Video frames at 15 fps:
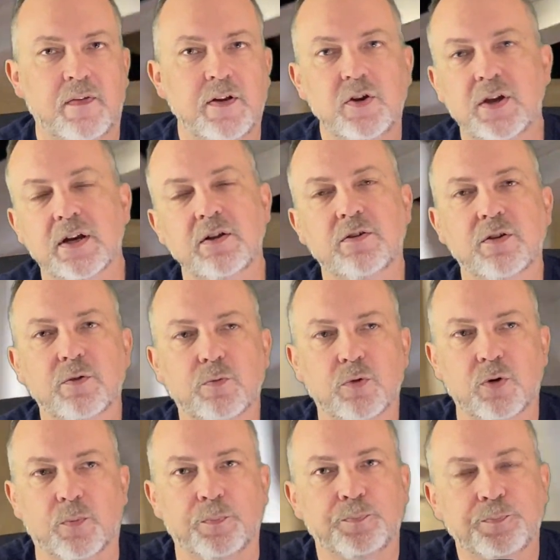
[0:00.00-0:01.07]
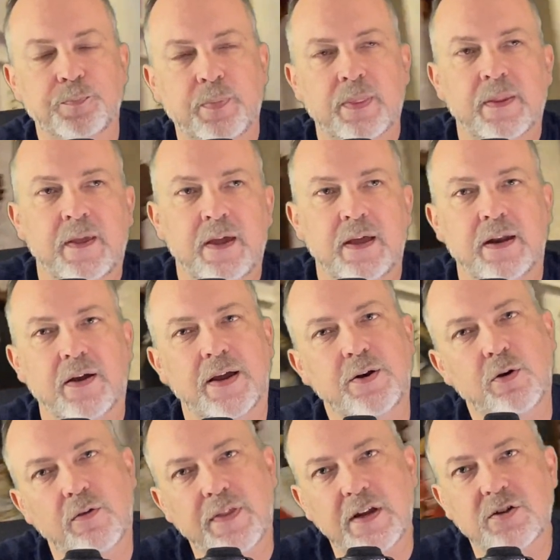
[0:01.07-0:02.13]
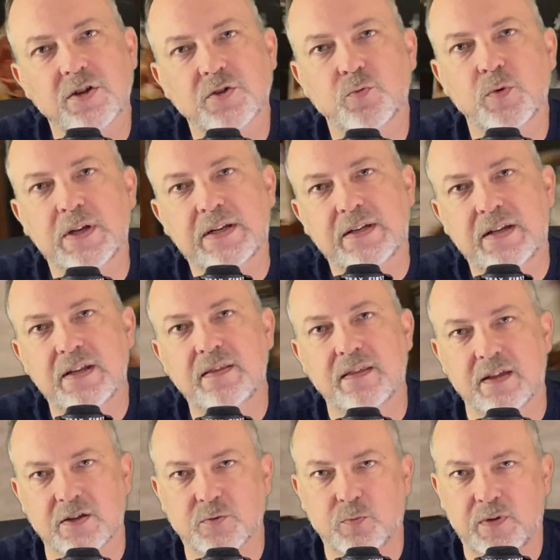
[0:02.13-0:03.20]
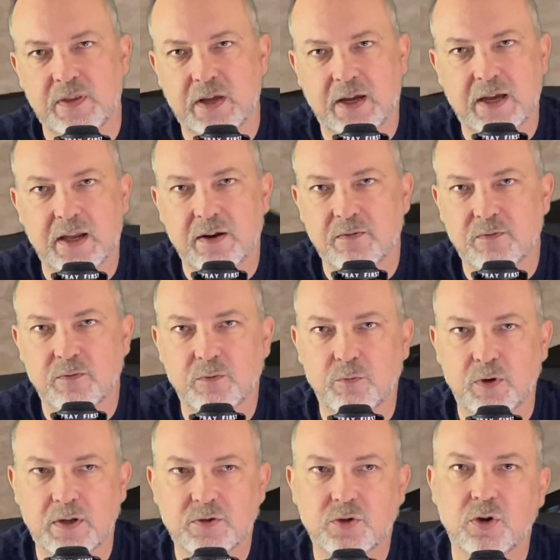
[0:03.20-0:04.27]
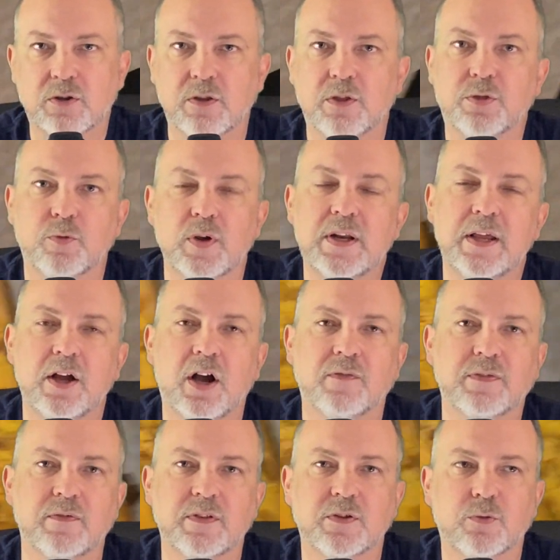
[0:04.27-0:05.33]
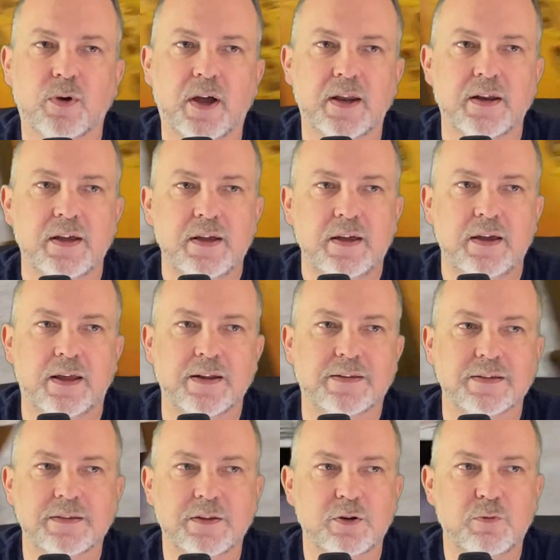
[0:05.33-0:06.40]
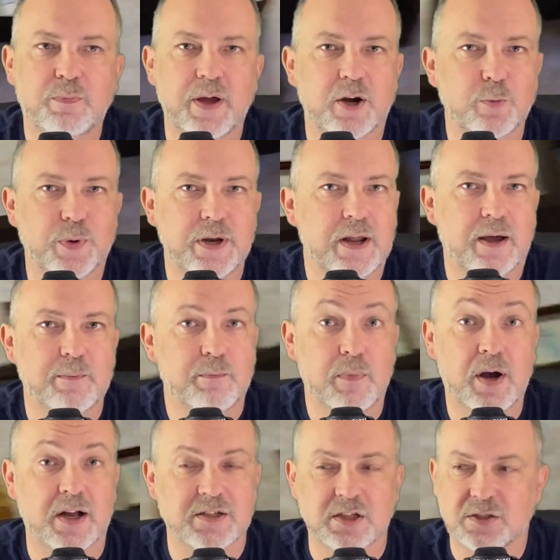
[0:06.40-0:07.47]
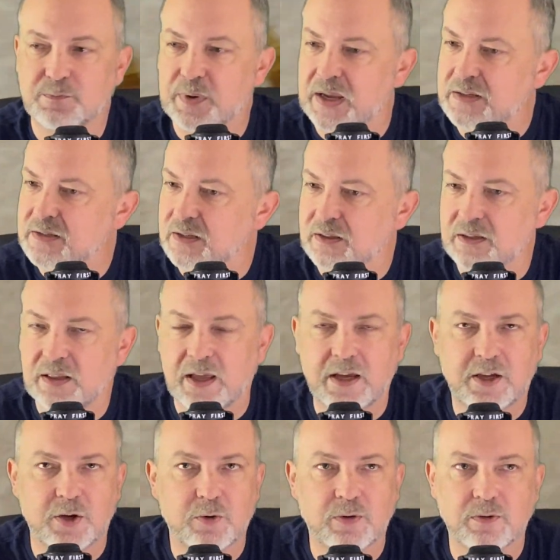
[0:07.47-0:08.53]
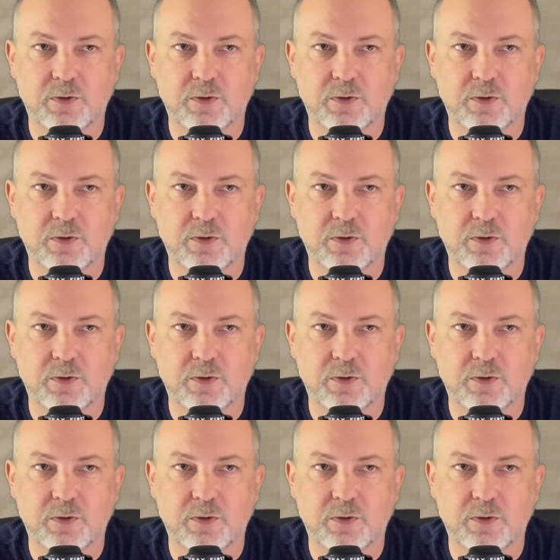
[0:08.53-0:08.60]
then you get into the room. Now, I know they just redid this when they kind of took the 3D off of this ride, and it's a little better, but not much. It's basically like you're in